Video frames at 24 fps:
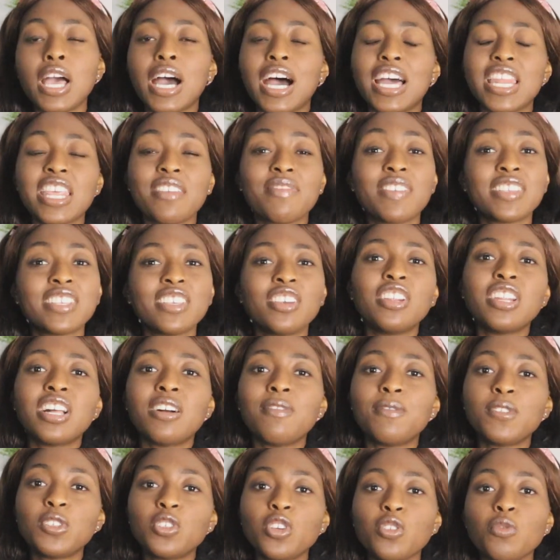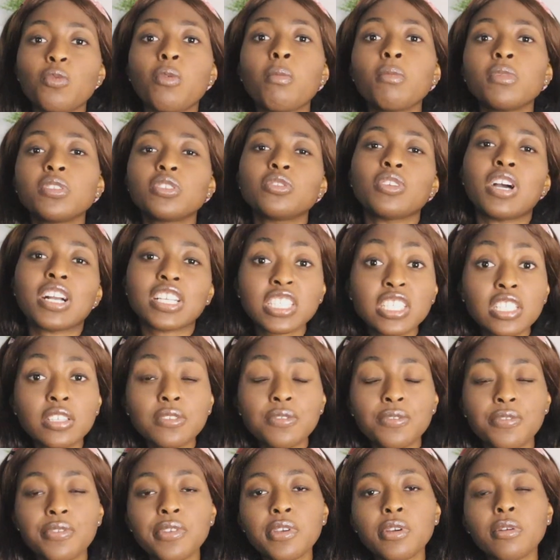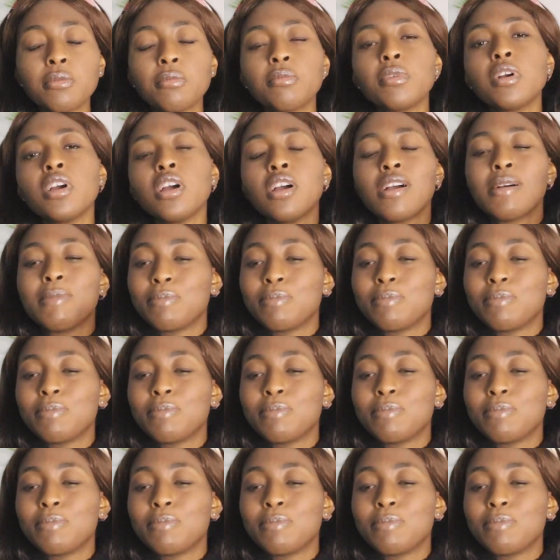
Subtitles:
And if there's any other video you want me to actually film,